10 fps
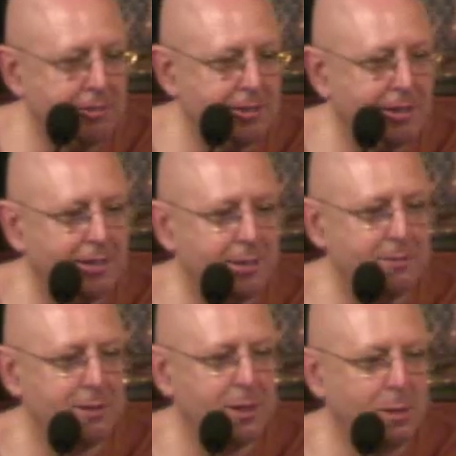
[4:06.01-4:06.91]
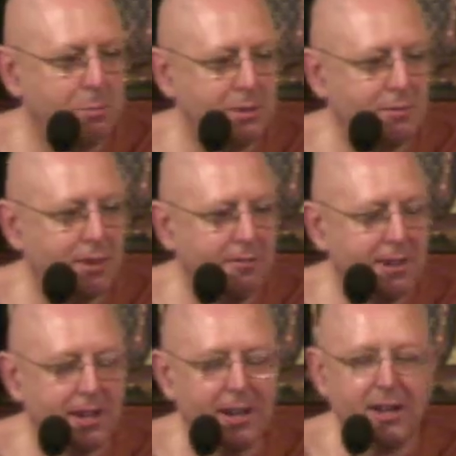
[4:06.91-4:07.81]
I don't know, but it's very
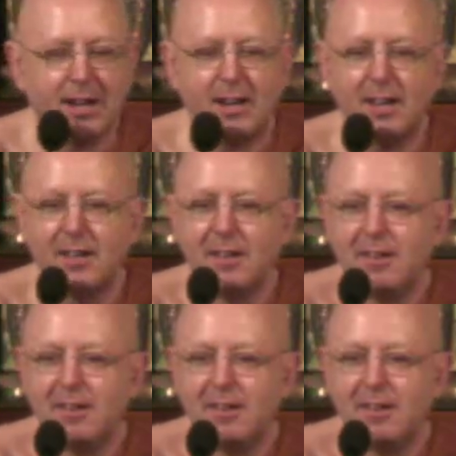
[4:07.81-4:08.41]
unlikely.